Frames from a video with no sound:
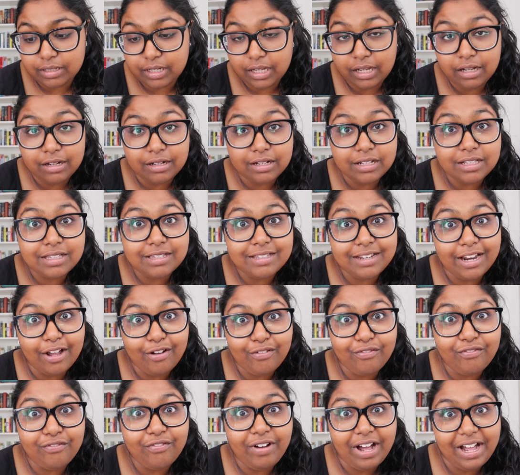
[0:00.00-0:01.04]
it's now
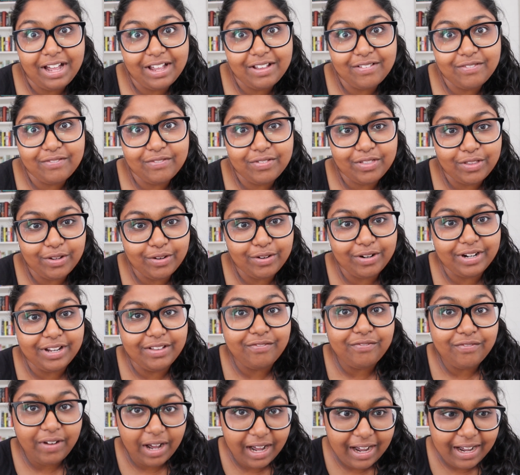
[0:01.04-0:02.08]

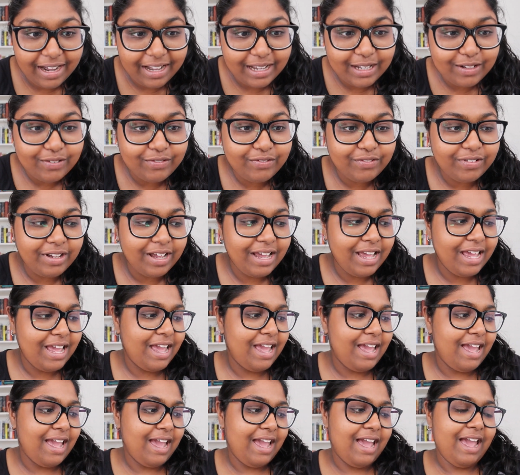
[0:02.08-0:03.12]
5:35
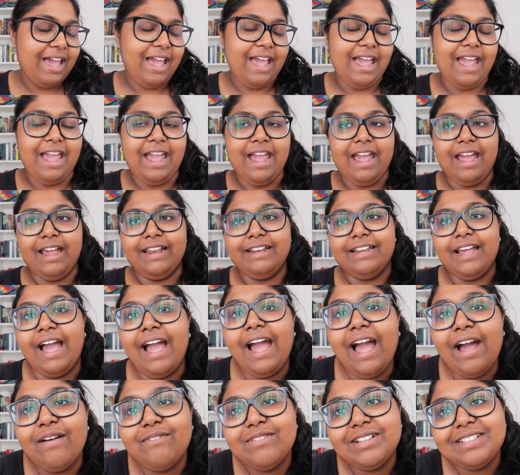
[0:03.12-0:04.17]
and I
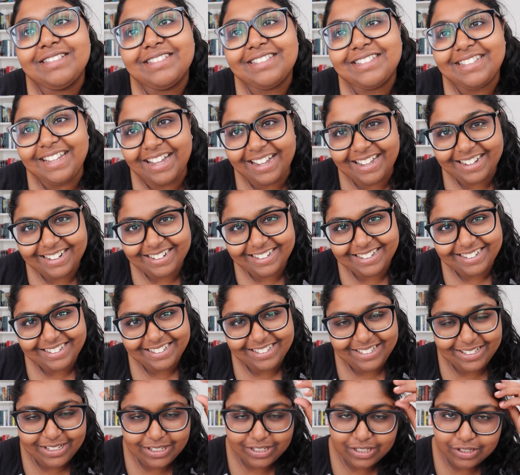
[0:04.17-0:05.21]
haven't started
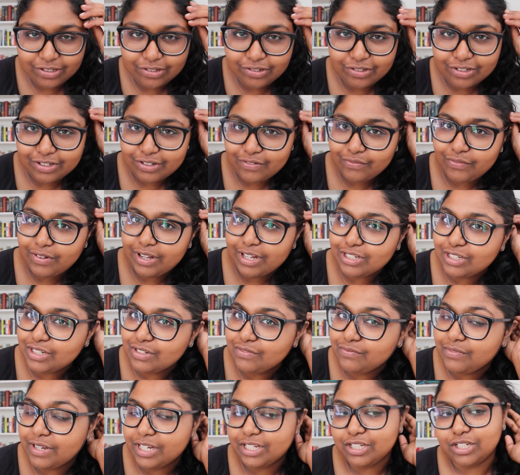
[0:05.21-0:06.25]
Children of Virtue
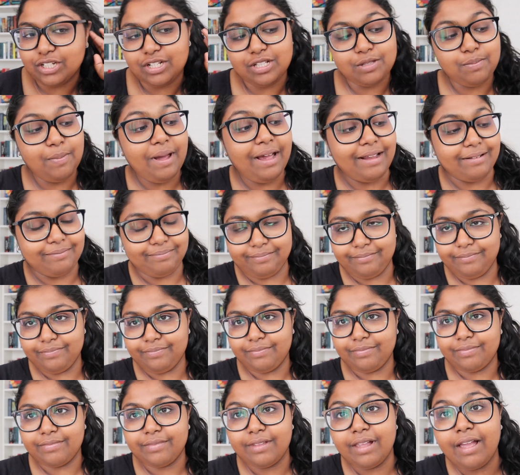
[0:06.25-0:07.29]
and Vengeance, but
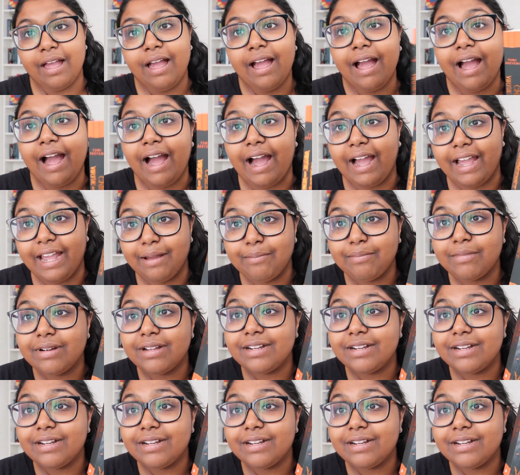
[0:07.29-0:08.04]
I am